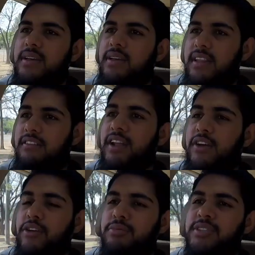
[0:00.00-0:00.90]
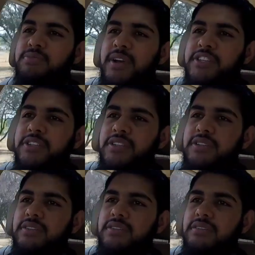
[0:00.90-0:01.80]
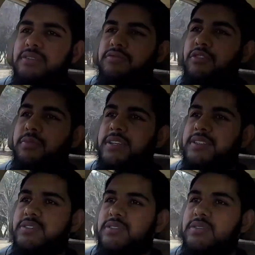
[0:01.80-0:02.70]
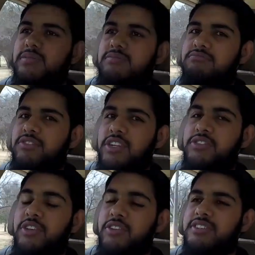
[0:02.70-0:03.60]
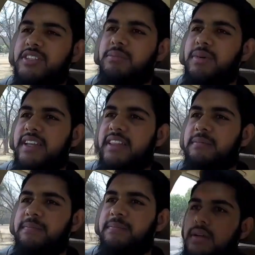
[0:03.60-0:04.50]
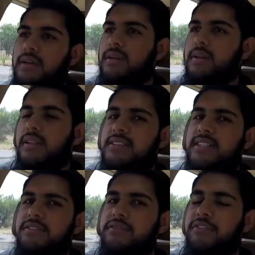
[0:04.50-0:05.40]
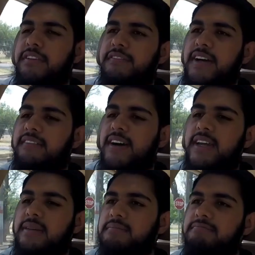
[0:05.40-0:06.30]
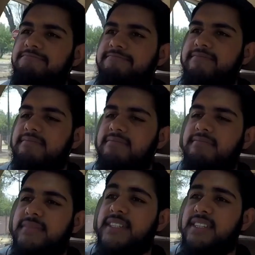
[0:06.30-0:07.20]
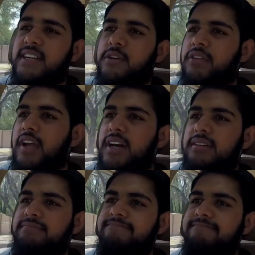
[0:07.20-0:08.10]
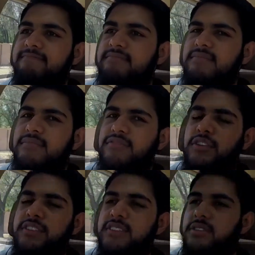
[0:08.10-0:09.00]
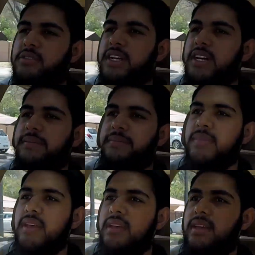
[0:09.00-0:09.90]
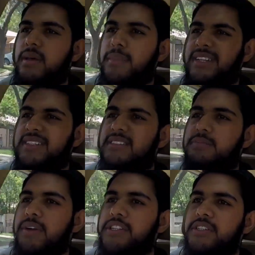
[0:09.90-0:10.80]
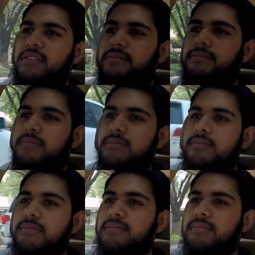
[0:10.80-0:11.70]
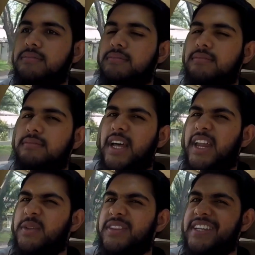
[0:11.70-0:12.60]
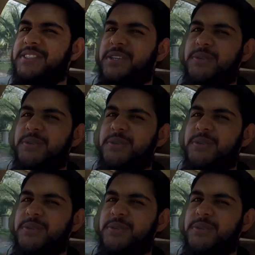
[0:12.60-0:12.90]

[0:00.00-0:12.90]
they really got to be special for a person to actually consider buying them. And the 745i, is it a good car? Of course it's a good car. But is it special? I don't think so.